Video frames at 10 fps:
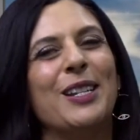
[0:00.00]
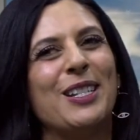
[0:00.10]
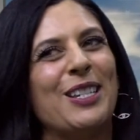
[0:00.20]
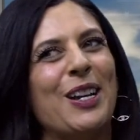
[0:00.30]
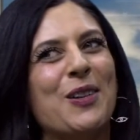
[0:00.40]
Yeah.
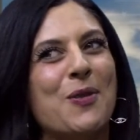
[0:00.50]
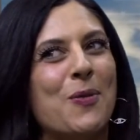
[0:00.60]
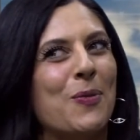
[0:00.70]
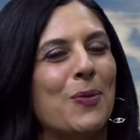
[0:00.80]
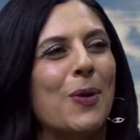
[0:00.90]

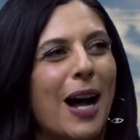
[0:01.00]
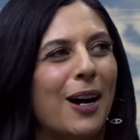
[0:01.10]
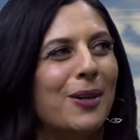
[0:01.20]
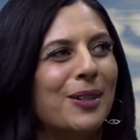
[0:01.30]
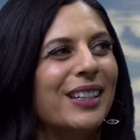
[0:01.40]
So,
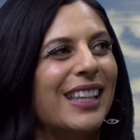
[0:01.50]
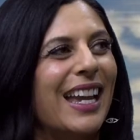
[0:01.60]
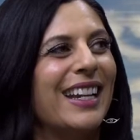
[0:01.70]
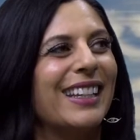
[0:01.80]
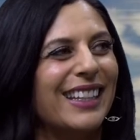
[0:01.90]
wow,
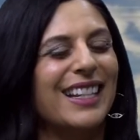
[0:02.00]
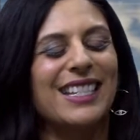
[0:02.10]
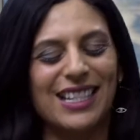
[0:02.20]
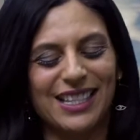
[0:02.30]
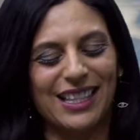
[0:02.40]

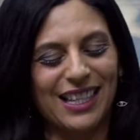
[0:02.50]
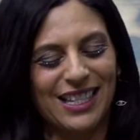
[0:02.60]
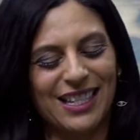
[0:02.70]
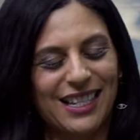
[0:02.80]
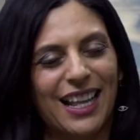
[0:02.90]
this
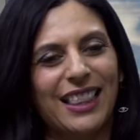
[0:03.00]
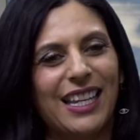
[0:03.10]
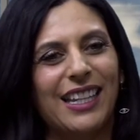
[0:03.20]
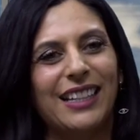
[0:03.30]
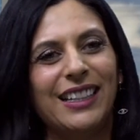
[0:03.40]
is
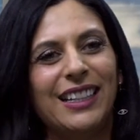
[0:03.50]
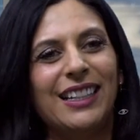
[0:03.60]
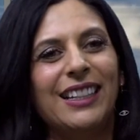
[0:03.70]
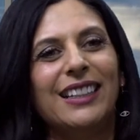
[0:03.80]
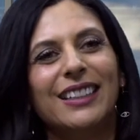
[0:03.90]
nothing,
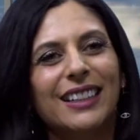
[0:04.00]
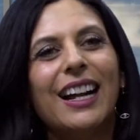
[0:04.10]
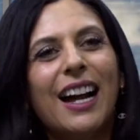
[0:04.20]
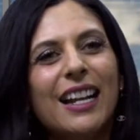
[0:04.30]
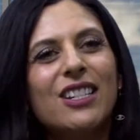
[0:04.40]

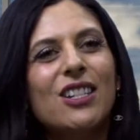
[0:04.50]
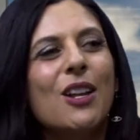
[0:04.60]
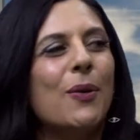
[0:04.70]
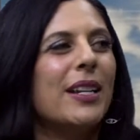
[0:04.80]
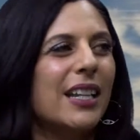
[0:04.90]
it's
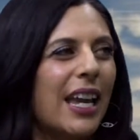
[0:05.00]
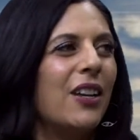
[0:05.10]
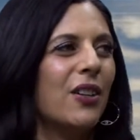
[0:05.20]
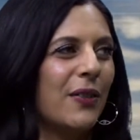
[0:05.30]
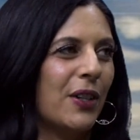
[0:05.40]
no
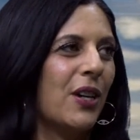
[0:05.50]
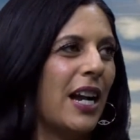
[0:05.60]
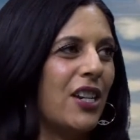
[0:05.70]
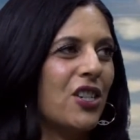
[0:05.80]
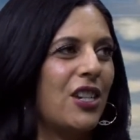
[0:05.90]
indicator of a
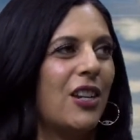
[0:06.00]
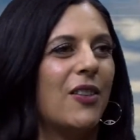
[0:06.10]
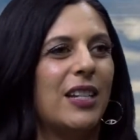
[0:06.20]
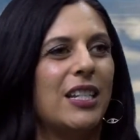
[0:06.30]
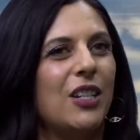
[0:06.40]
crash.
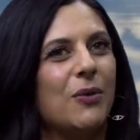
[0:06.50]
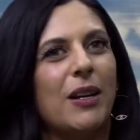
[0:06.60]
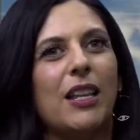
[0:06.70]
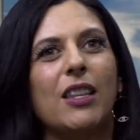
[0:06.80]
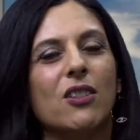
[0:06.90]

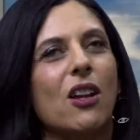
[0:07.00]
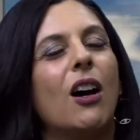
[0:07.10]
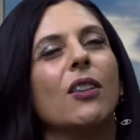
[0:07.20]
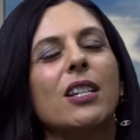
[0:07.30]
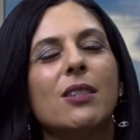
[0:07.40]
There's
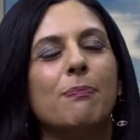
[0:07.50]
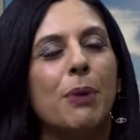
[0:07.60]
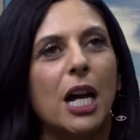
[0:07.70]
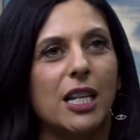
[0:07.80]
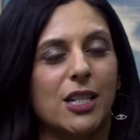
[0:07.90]
all this
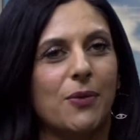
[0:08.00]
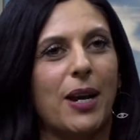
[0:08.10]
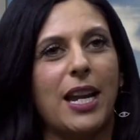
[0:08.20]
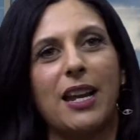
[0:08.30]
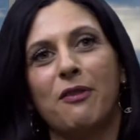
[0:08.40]
buzz,
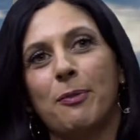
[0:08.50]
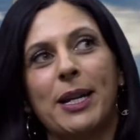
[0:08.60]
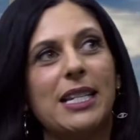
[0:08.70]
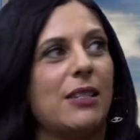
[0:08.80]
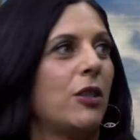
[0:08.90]
right?
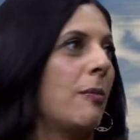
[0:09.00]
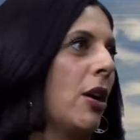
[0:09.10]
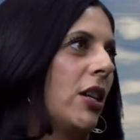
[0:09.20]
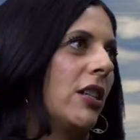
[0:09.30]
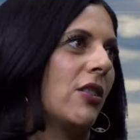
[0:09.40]
Everybody's, the
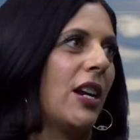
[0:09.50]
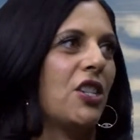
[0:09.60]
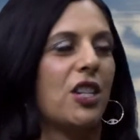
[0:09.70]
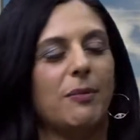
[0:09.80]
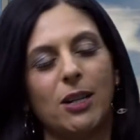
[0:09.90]
market's
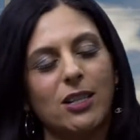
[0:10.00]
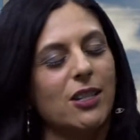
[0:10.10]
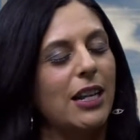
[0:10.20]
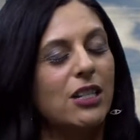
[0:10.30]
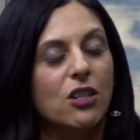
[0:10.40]
crashing,
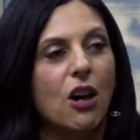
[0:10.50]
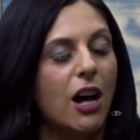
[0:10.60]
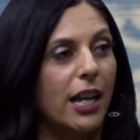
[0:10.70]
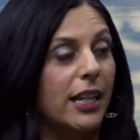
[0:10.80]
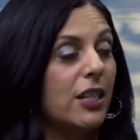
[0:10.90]
It's
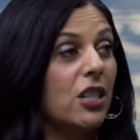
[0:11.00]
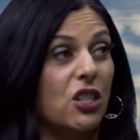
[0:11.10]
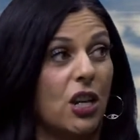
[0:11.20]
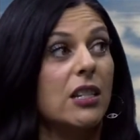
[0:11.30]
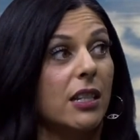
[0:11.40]
not, it's
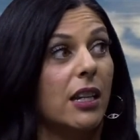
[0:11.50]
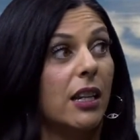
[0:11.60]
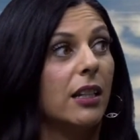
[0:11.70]
adjusting.